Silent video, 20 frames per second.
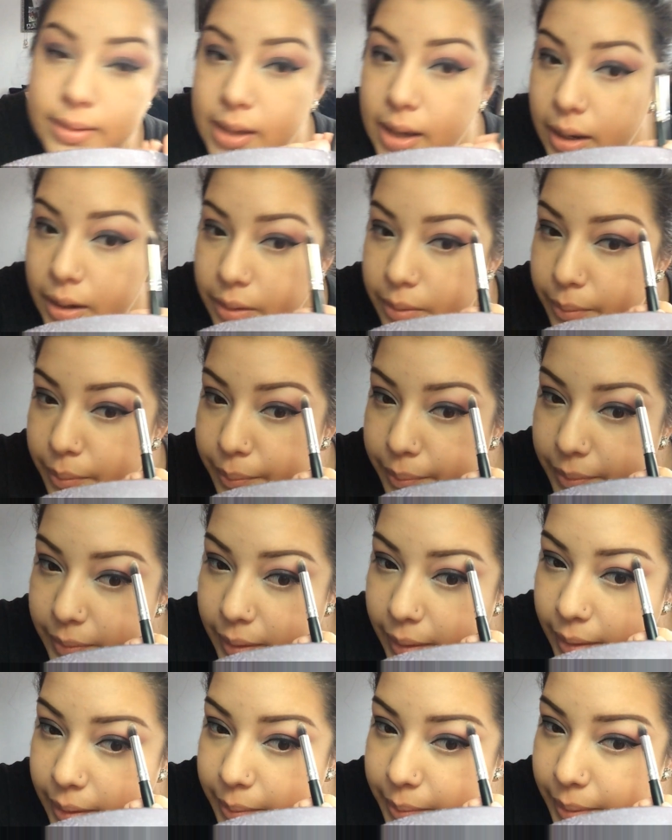
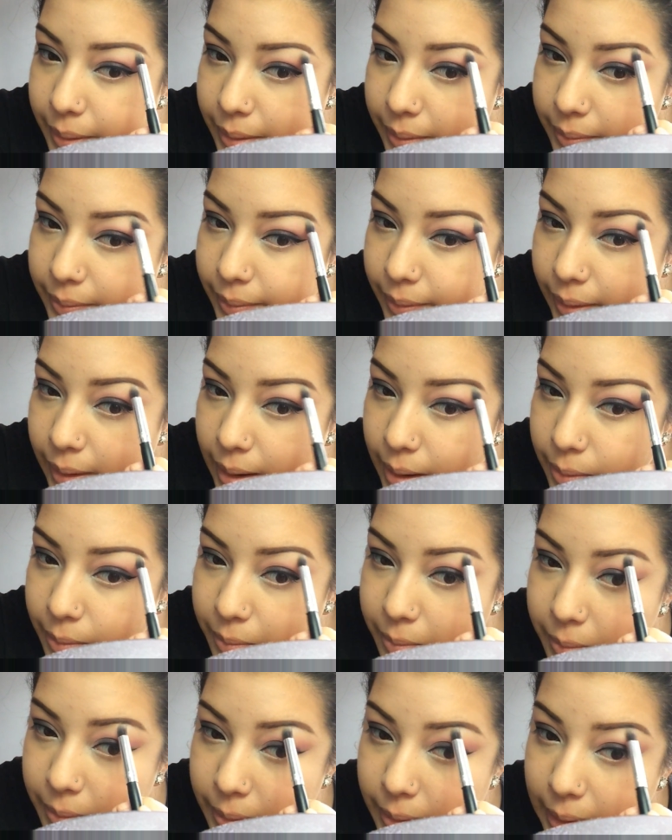Tiny bit goes a
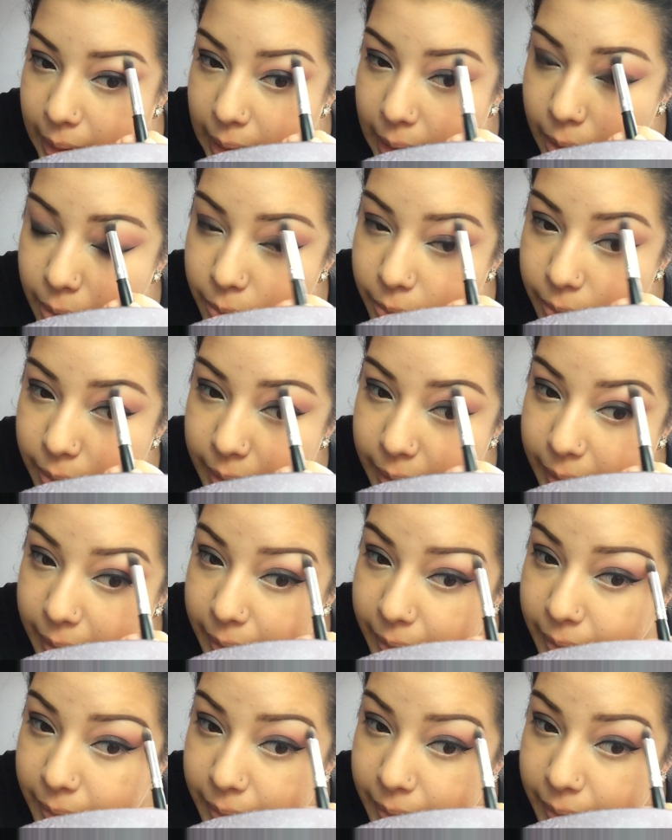long way.